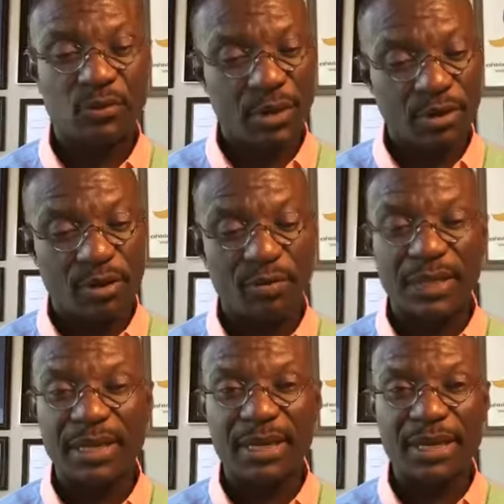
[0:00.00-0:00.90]
we're going to
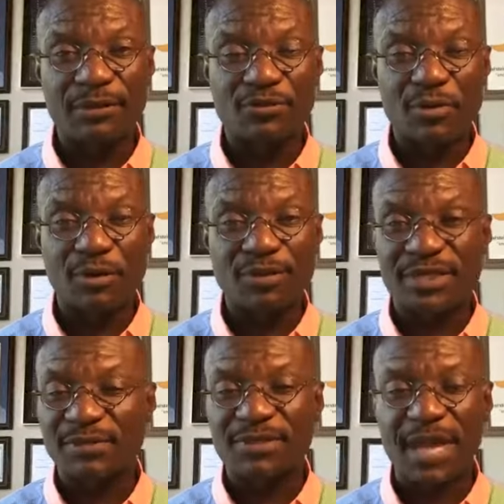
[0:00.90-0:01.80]
meet again tomorrow,
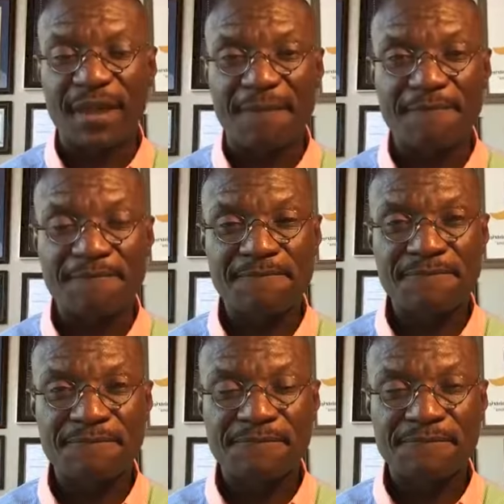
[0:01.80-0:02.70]
same time.
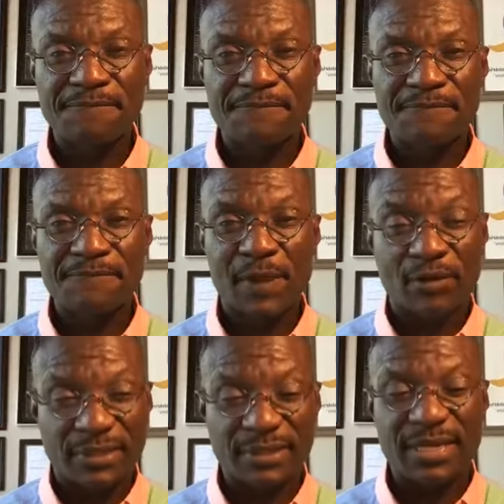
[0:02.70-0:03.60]

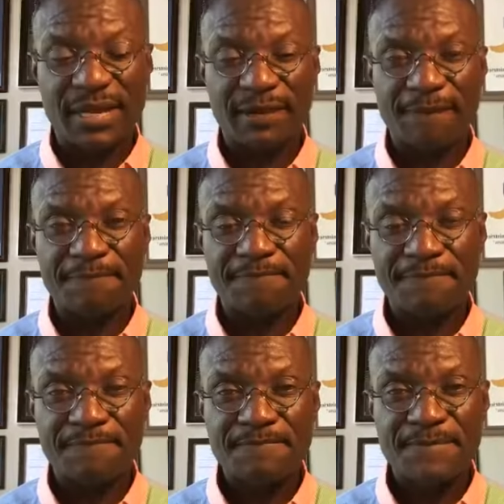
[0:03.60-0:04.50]
Until then,
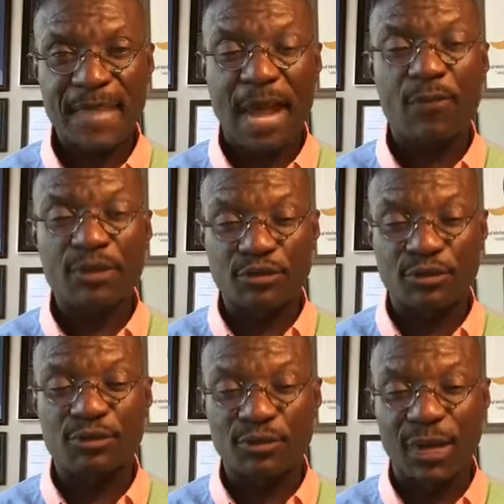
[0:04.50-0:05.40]
I want
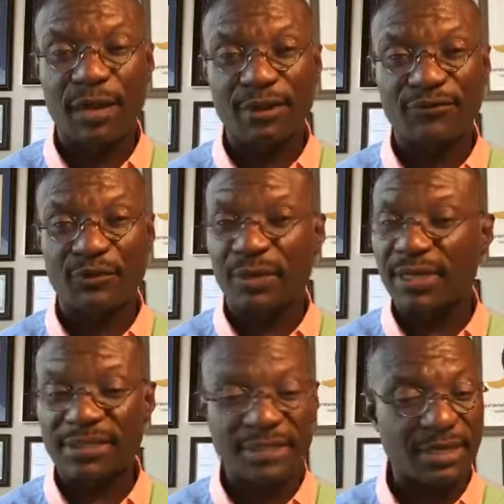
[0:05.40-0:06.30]
you to know I love you
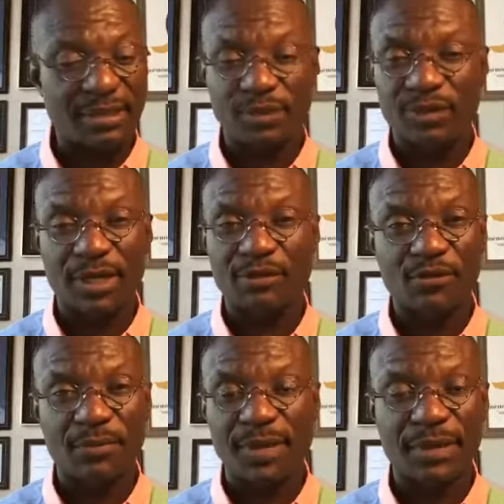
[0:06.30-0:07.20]
and there's nothing you can
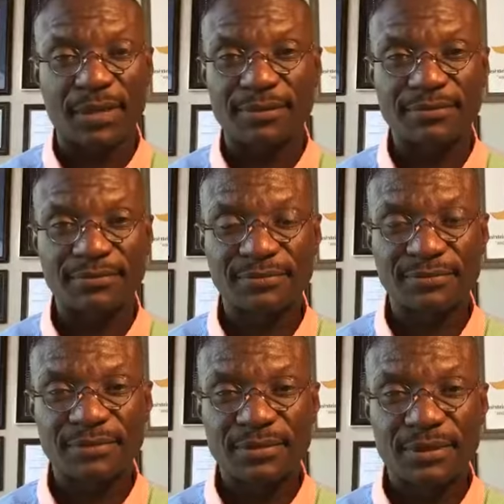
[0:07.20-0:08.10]
do about it.
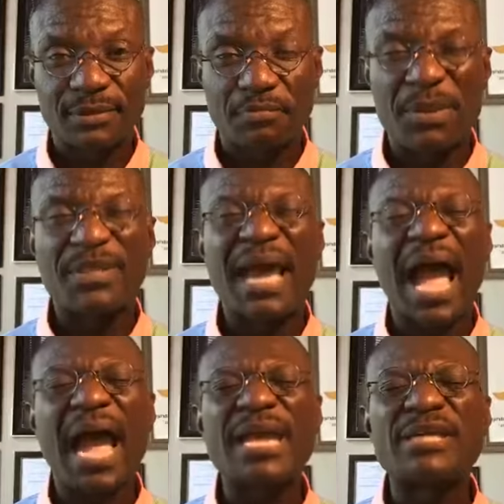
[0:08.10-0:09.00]
May the
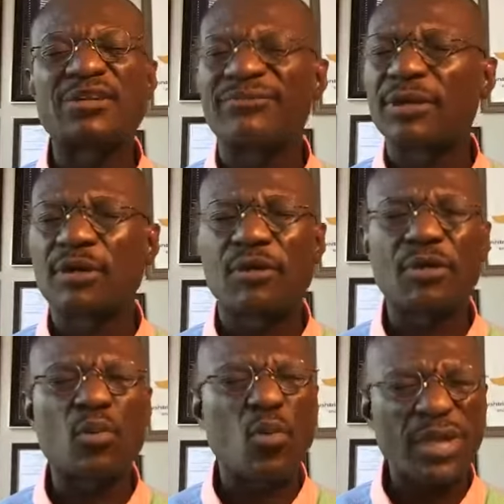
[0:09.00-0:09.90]
eyes of the
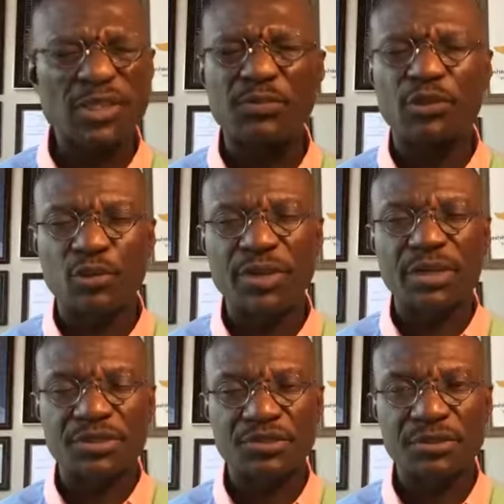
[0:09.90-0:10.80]
Lord watch between
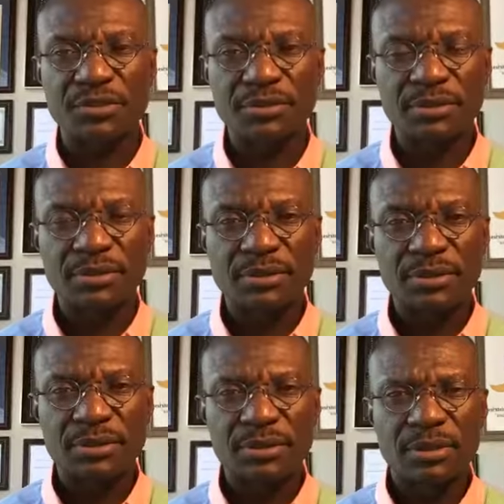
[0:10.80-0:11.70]
us.
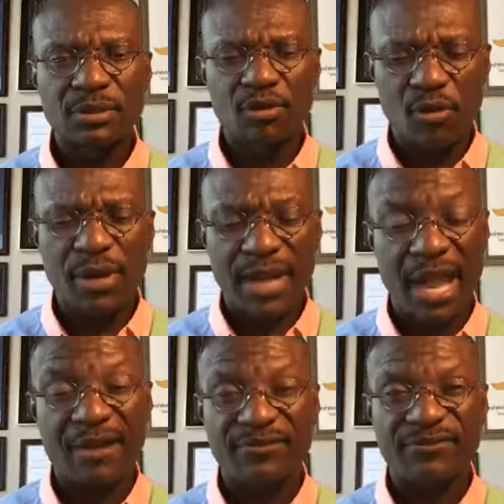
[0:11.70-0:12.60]
Go and
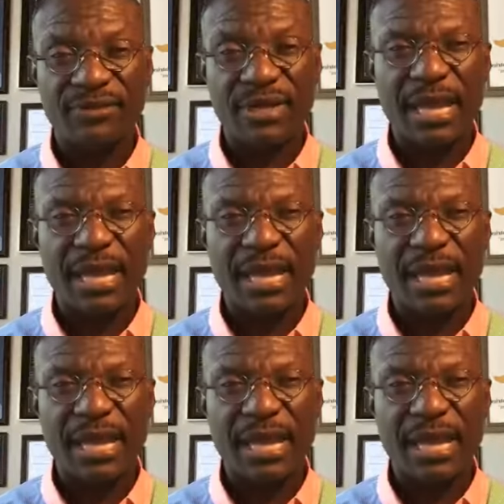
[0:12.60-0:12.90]
have